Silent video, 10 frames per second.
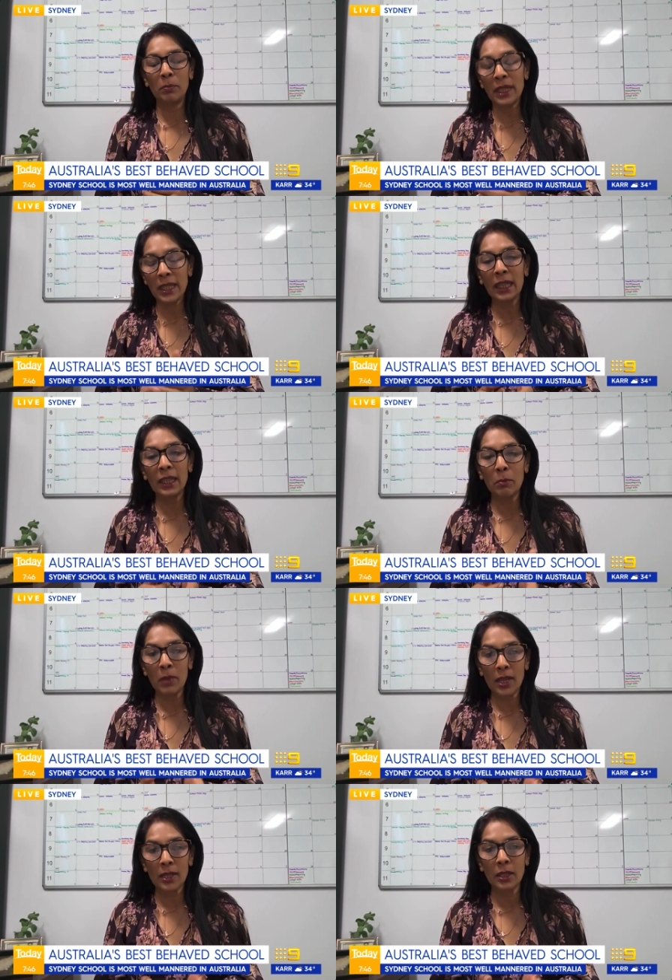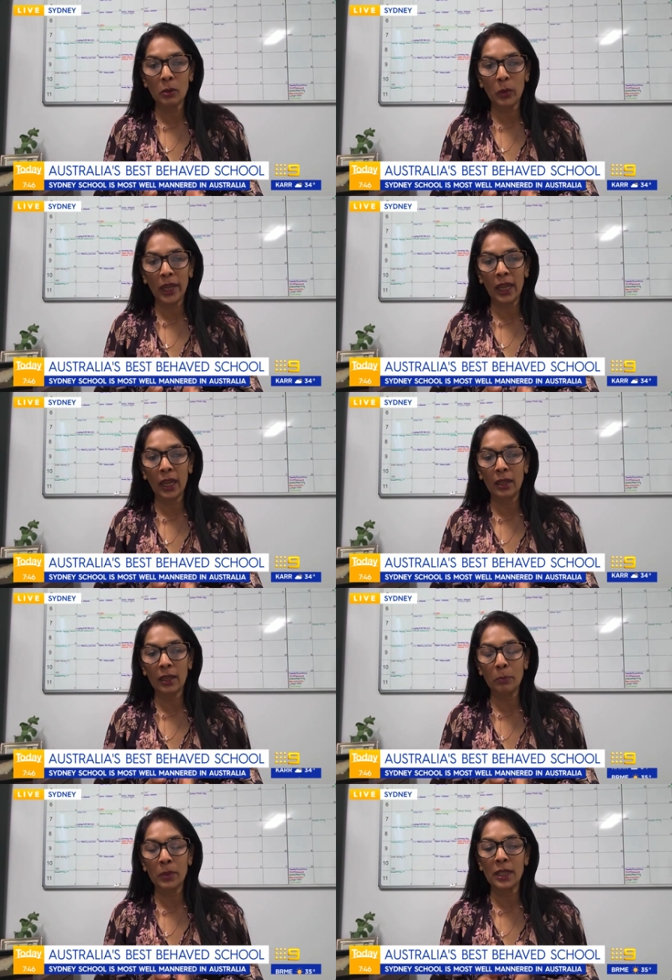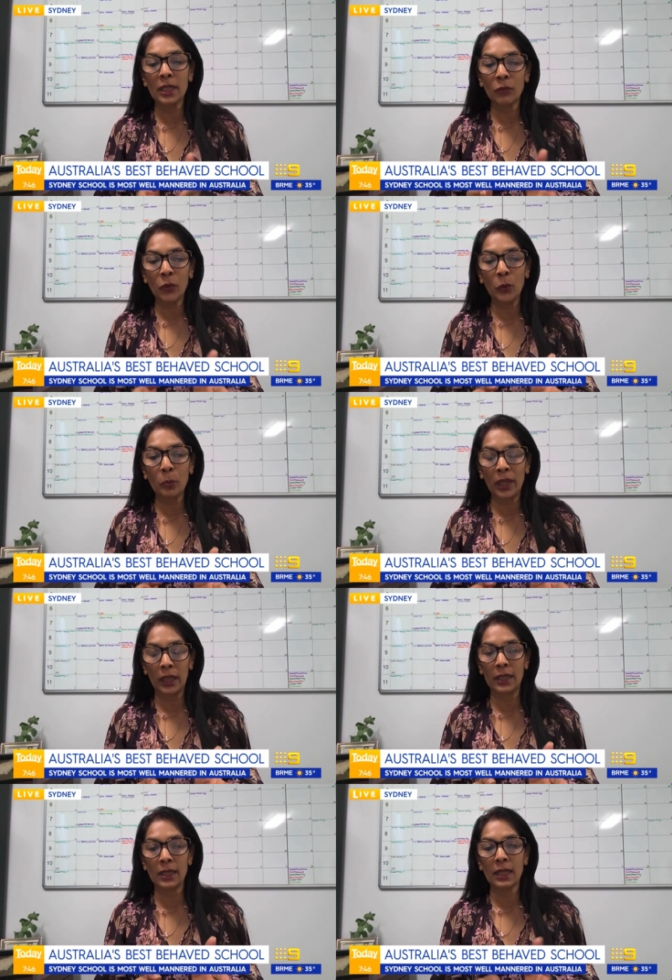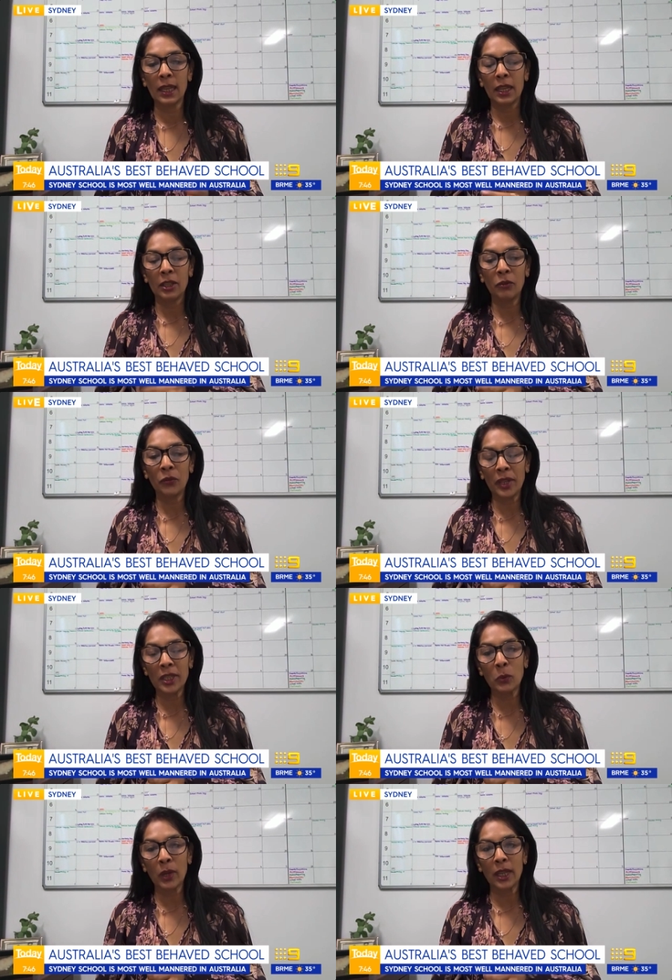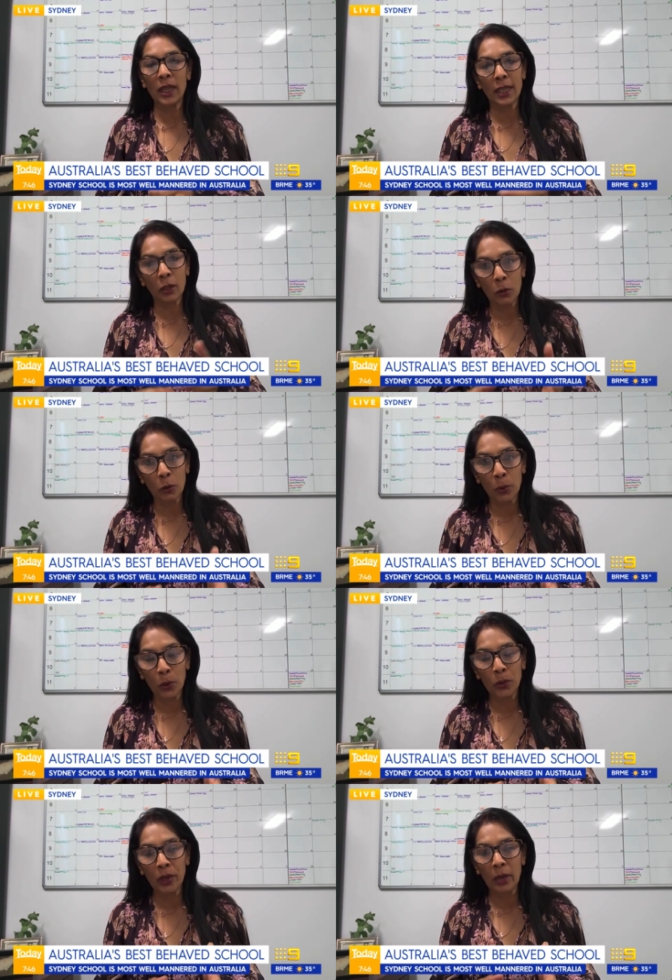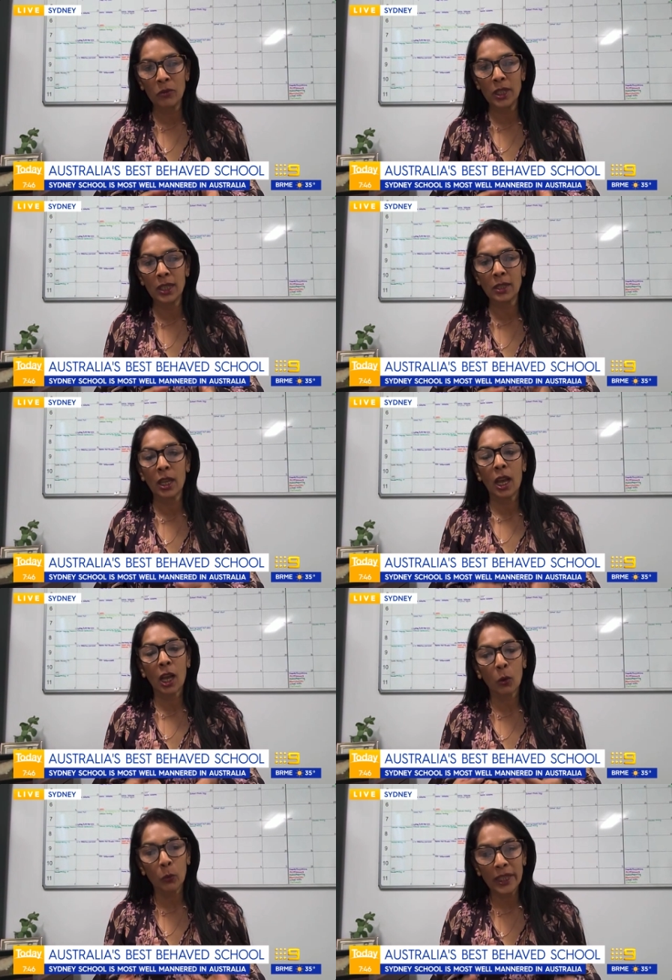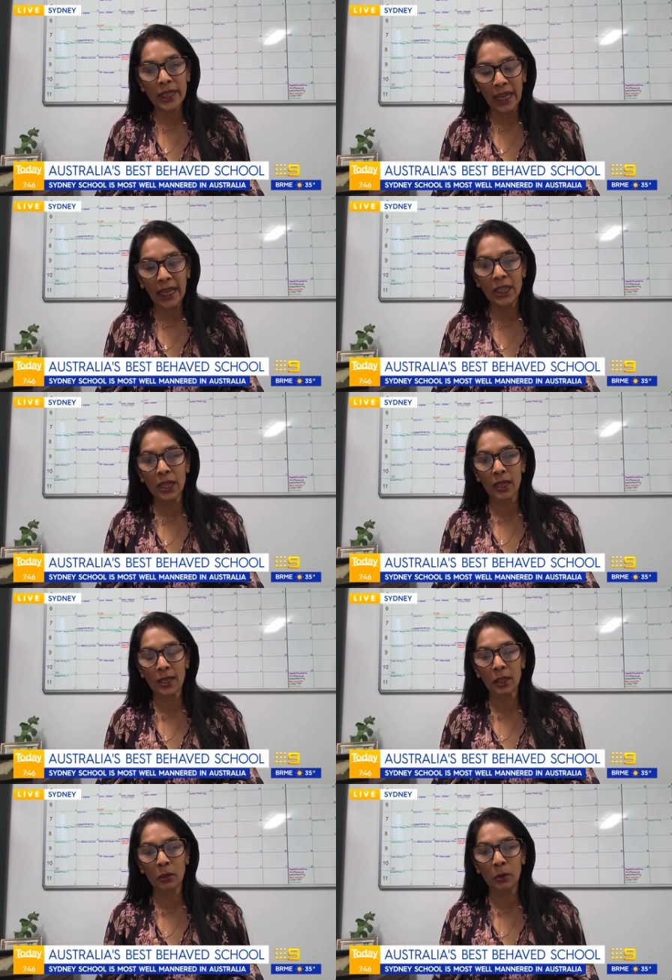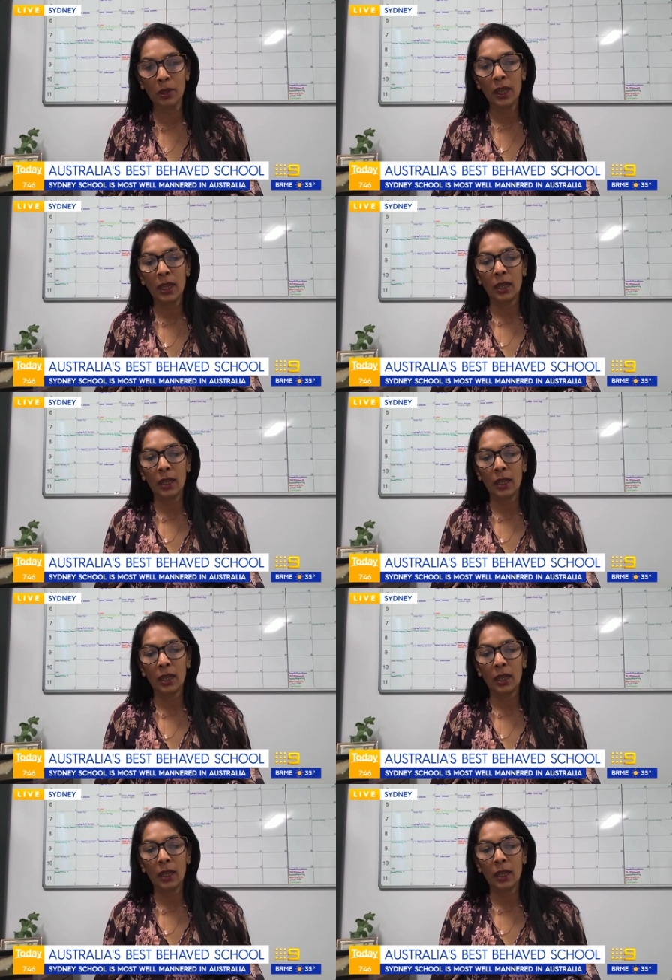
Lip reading: Basically, the Marsden Way encompasses 4 pillars. The first one is a core program, which is how we teach at our school.